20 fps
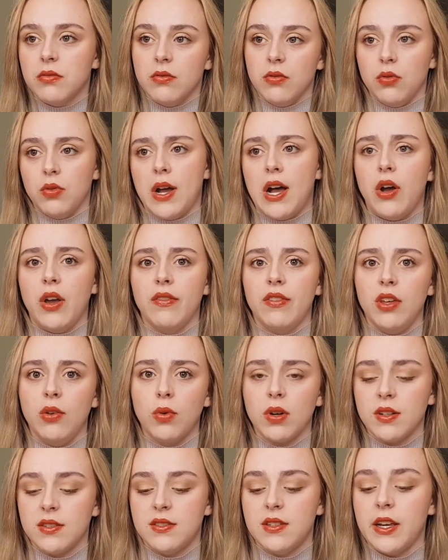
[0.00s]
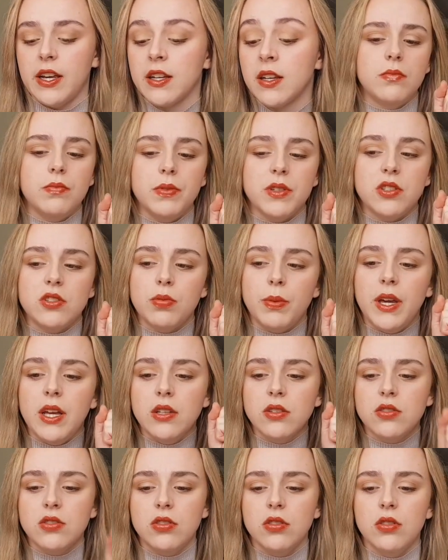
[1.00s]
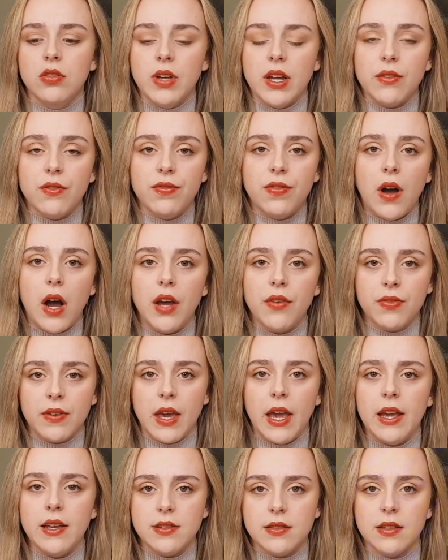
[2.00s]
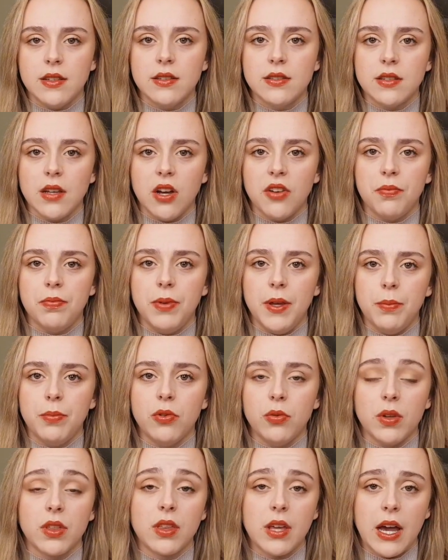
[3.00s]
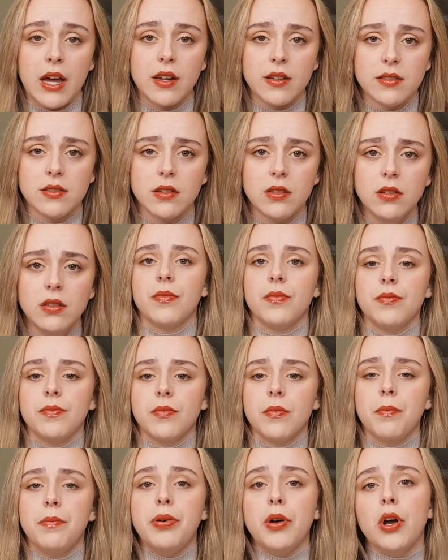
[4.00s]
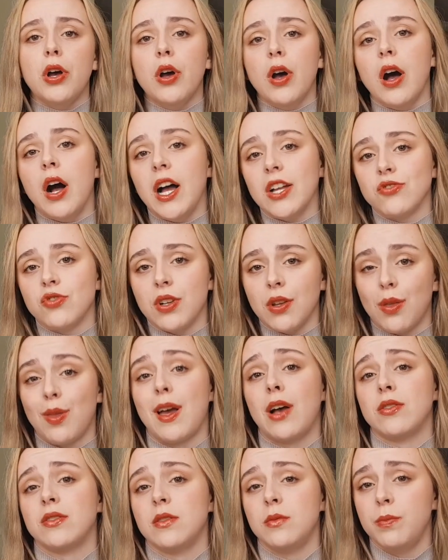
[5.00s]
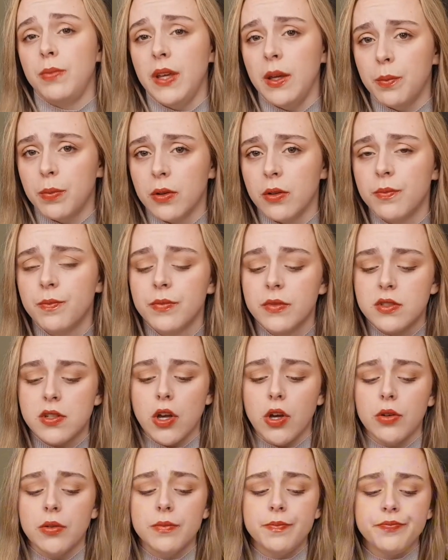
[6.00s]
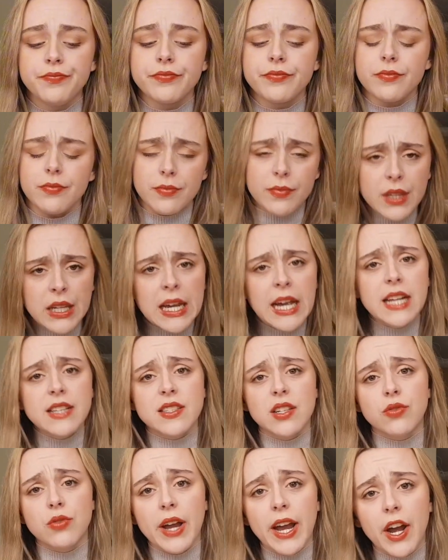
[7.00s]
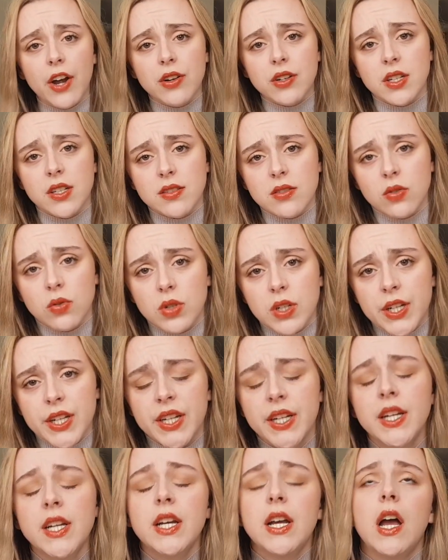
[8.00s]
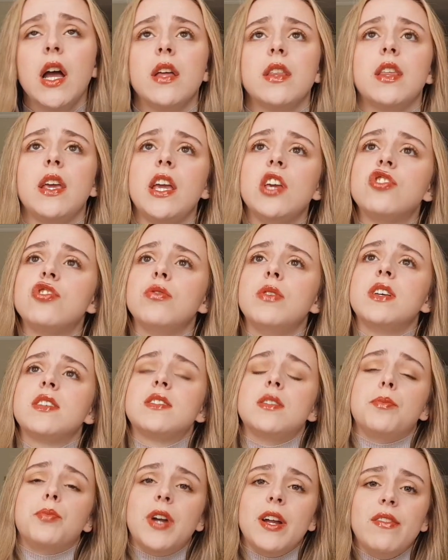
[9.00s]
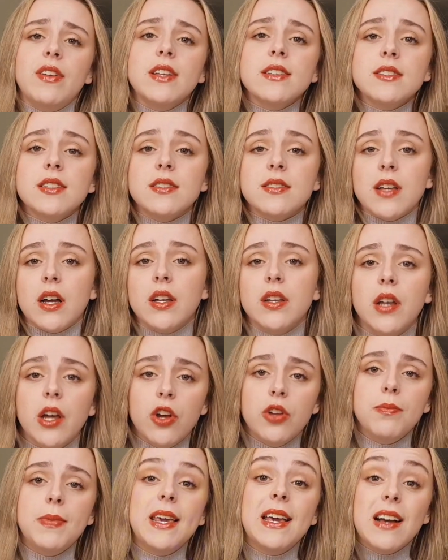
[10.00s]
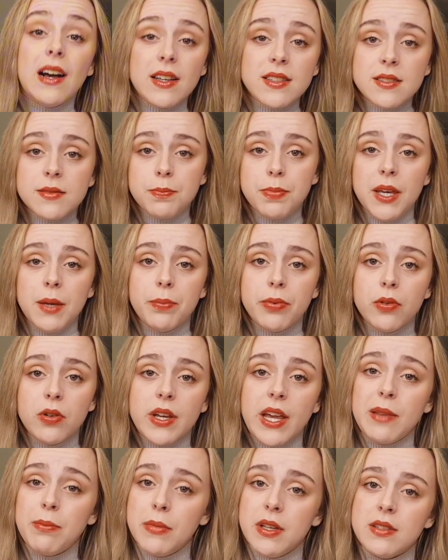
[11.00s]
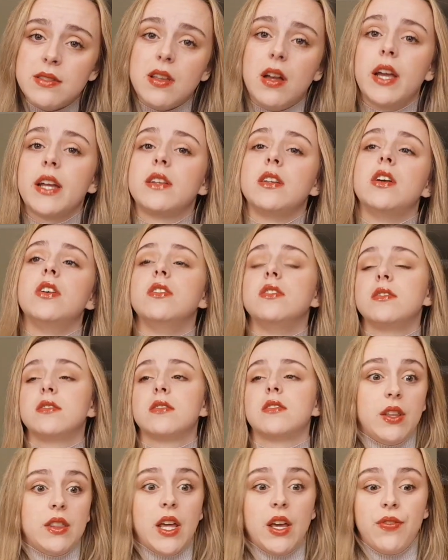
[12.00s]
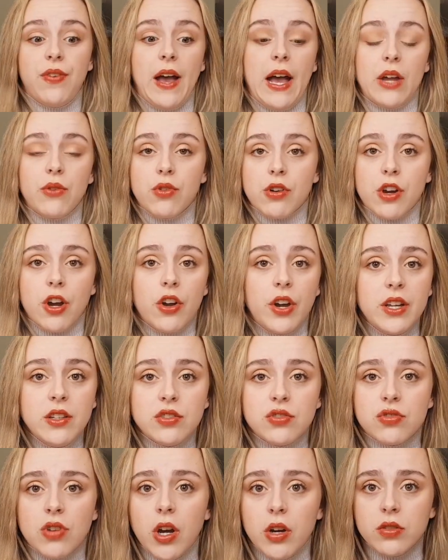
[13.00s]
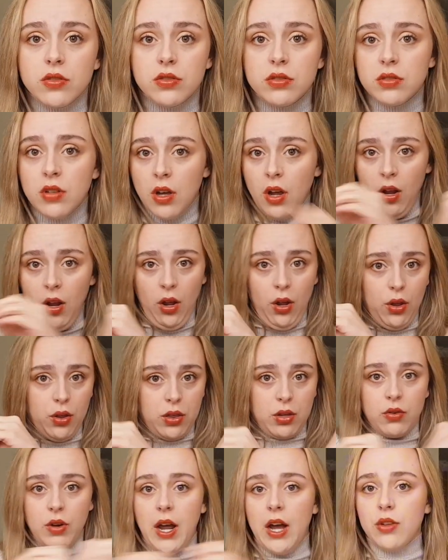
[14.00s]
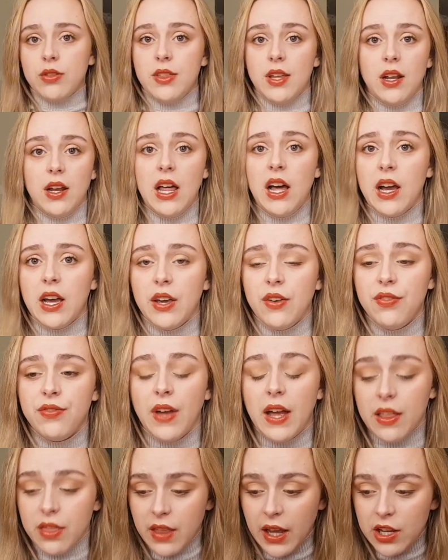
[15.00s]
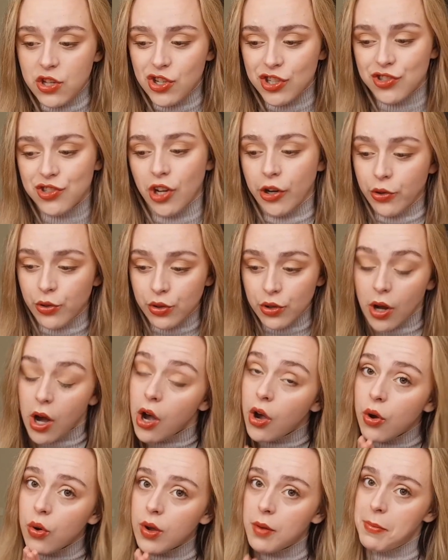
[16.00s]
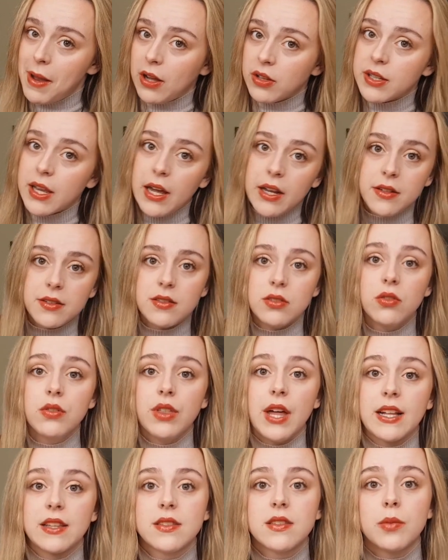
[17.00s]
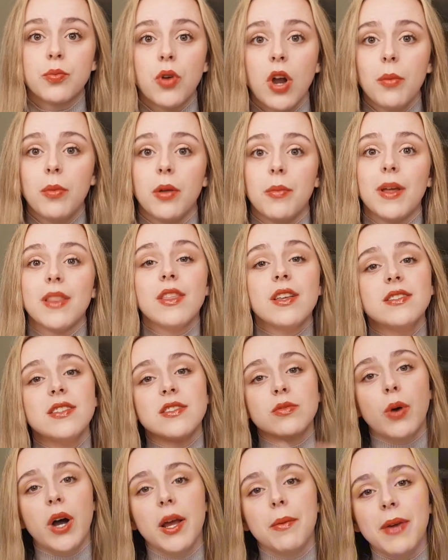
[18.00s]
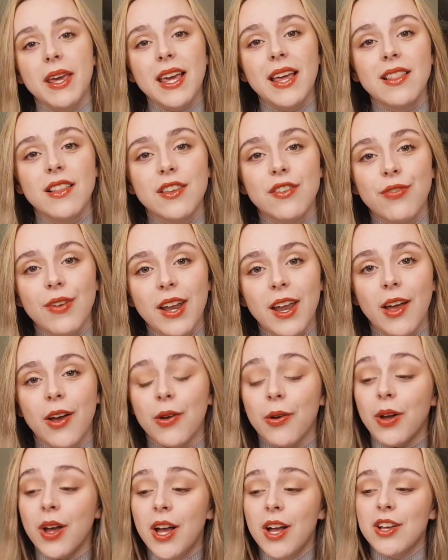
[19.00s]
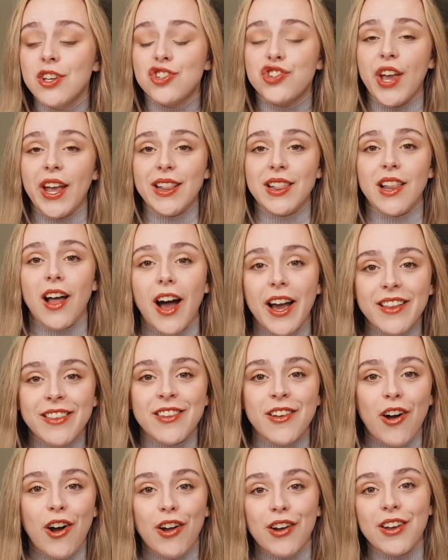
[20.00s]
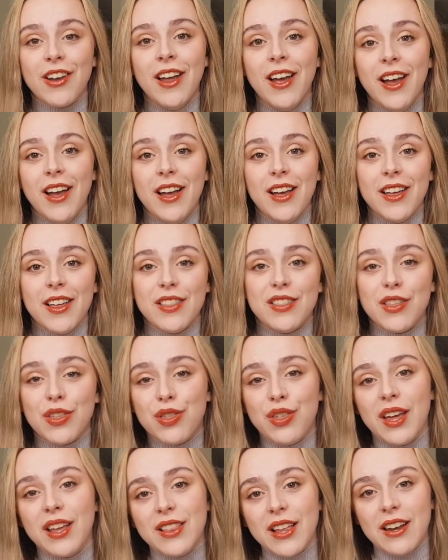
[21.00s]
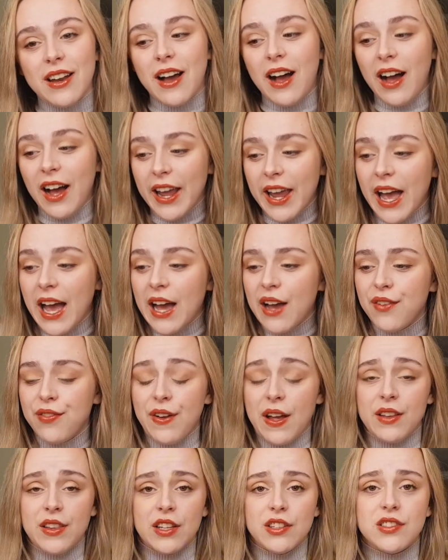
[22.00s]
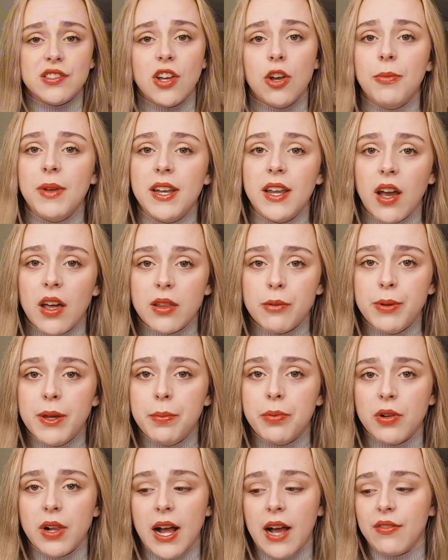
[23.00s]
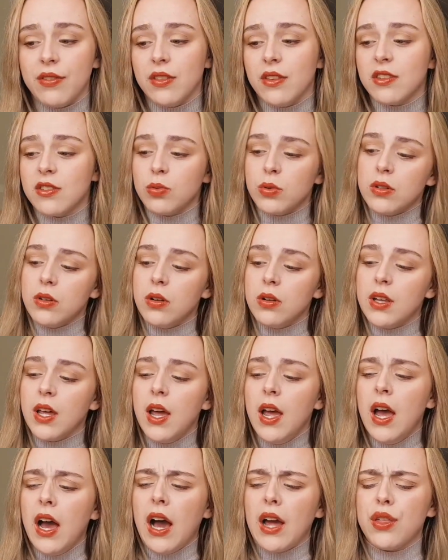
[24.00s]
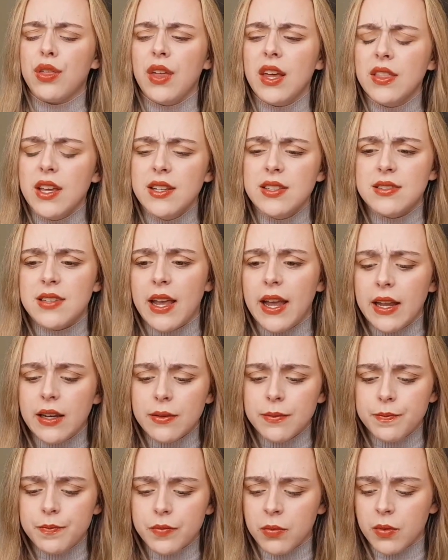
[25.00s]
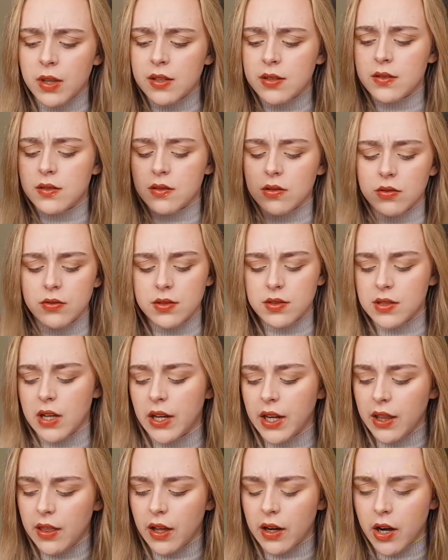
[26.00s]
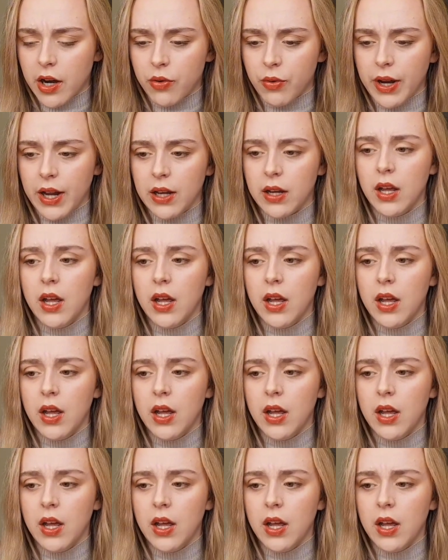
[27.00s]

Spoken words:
however you want to say it, between 2 and 5 cases of people with CADASIL per 100,000 people. So it's a rare disorder. The issue is the prevalence is unknown because people get misdiagnosed. They've had recurring strokes throughout their life and they just don't know about CADASIL. That's the problem. And this is why I'm making this video, shed light on the thing that I have and that so many other people have in this world. I think they said in this study that I read,